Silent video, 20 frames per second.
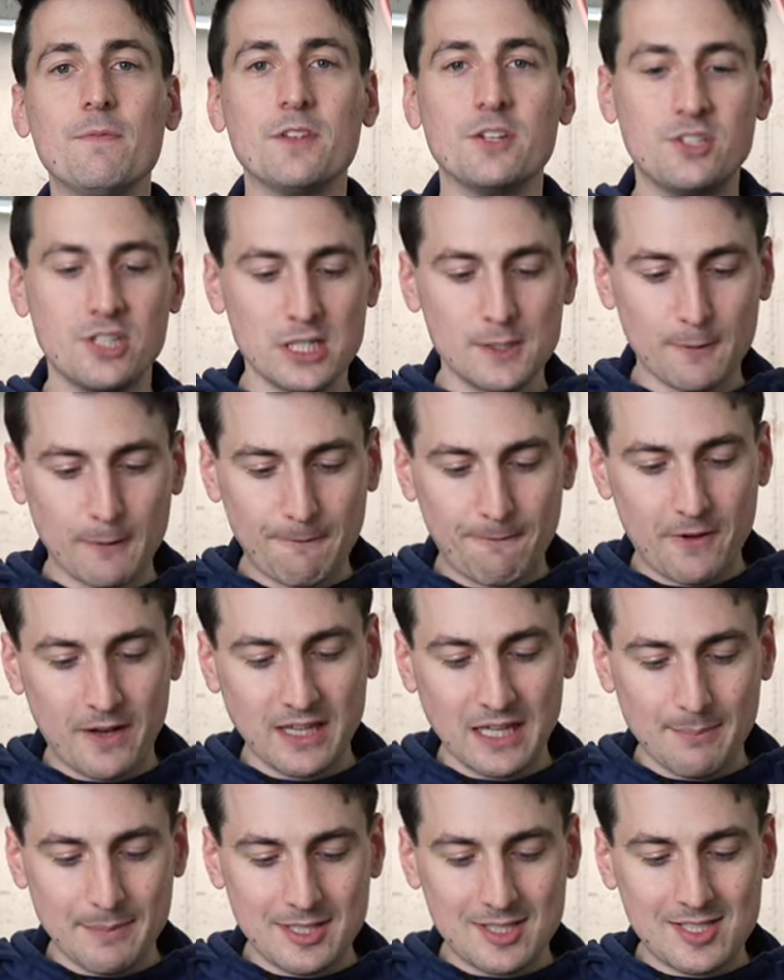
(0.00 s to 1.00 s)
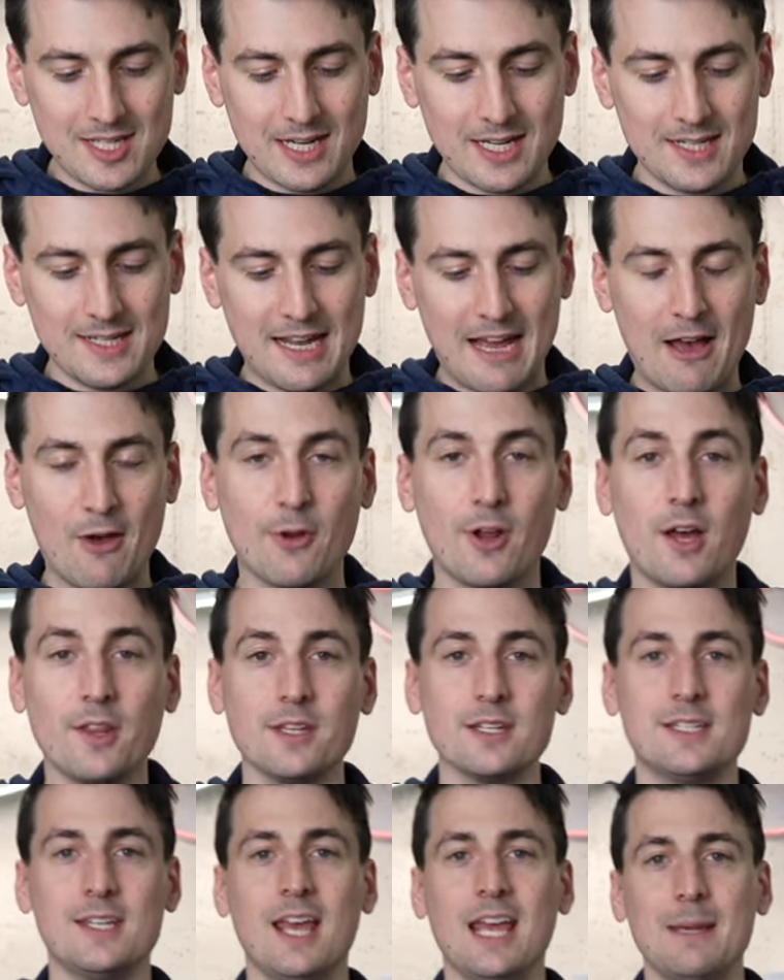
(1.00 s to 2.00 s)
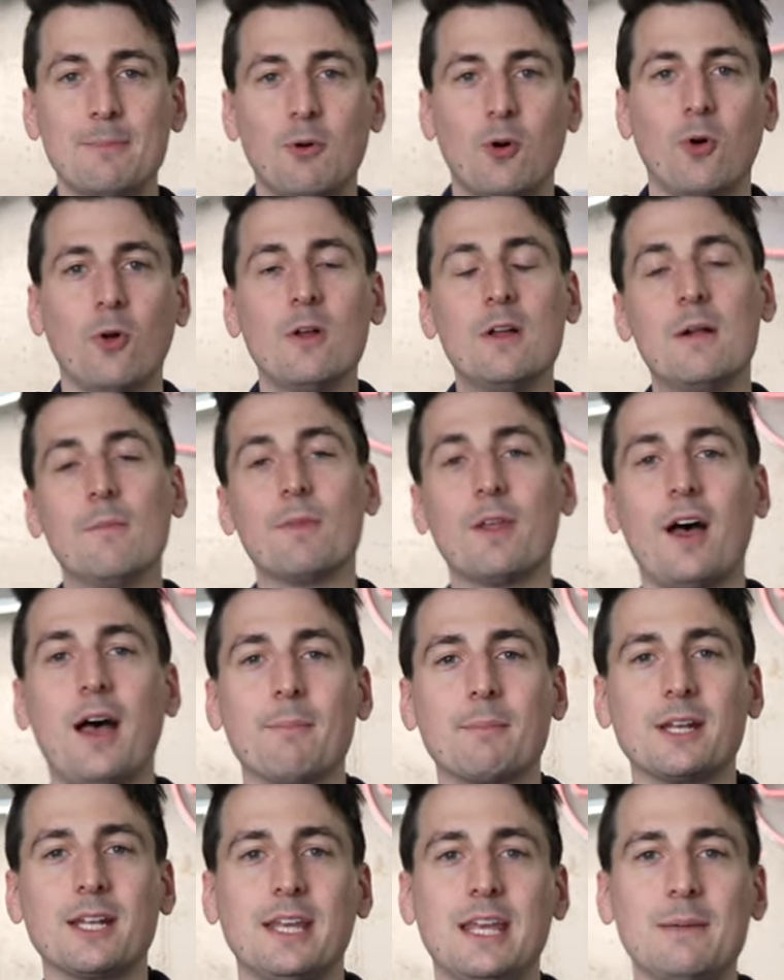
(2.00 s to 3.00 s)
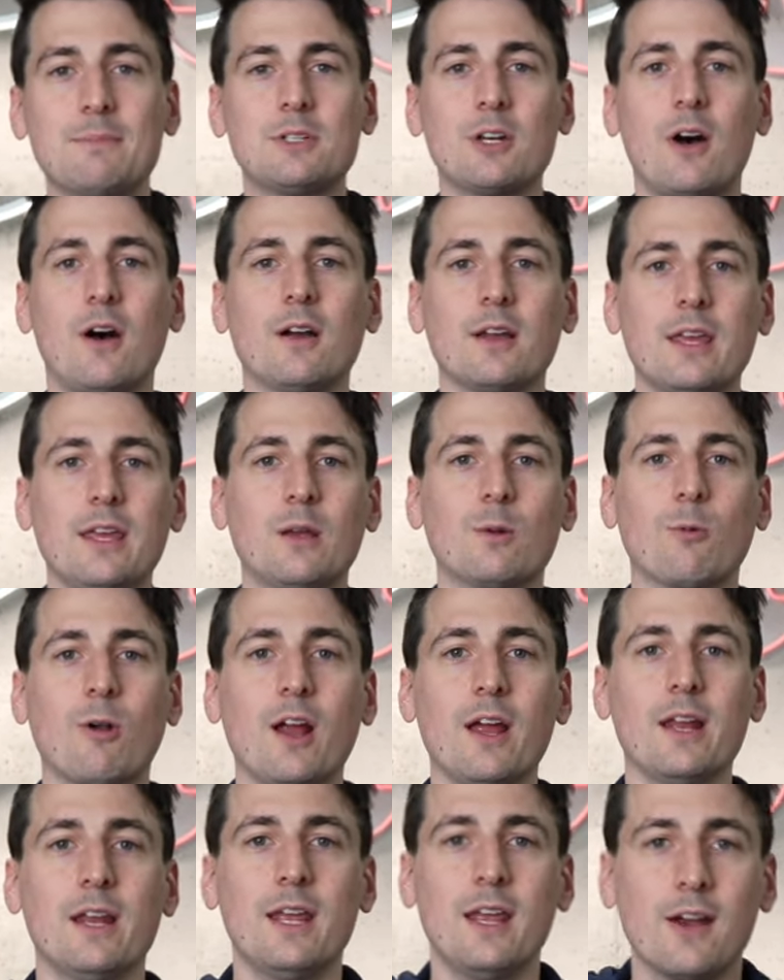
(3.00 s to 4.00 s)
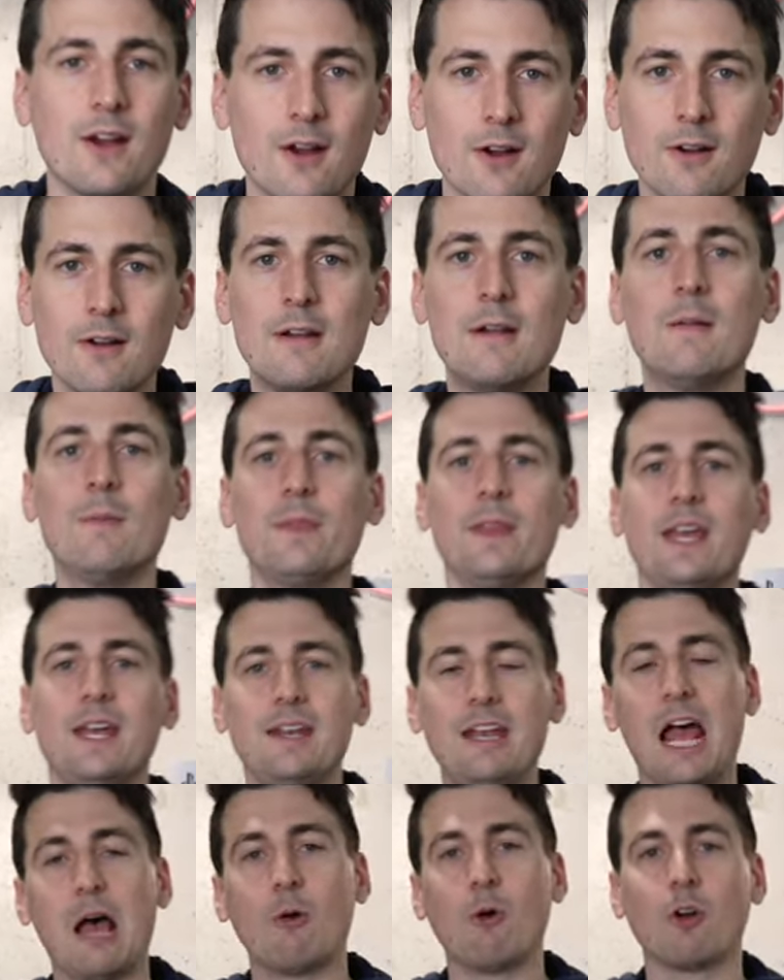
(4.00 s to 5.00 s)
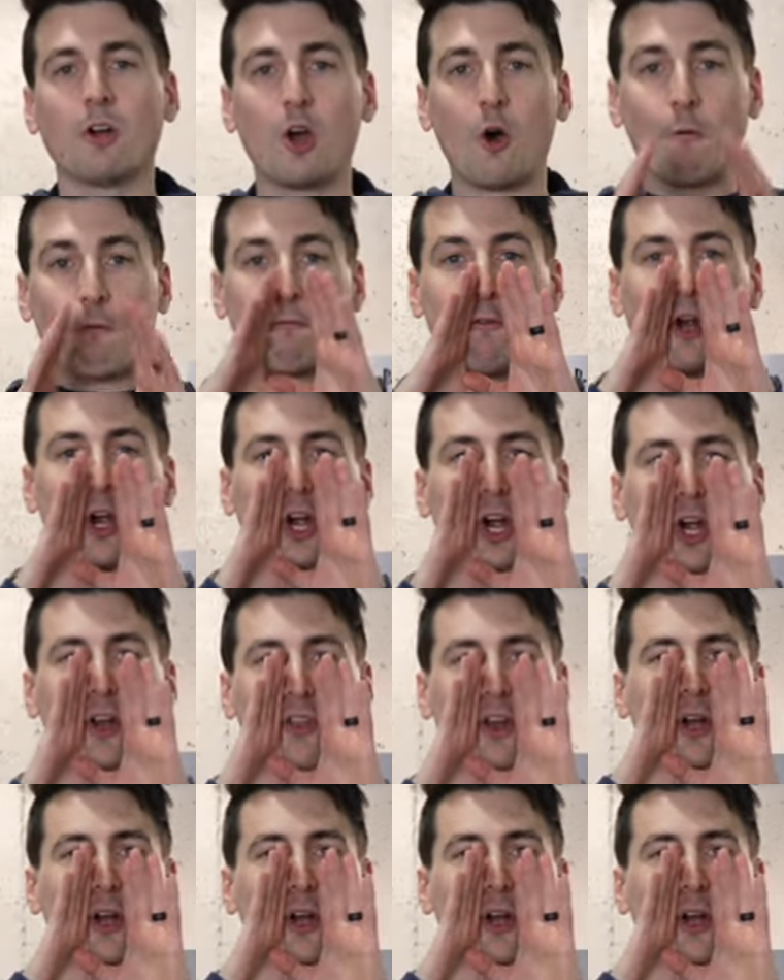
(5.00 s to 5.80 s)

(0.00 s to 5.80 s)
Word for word: just for fun, let me set it down on the table. I'm going to keep talking right here. And now I'll go further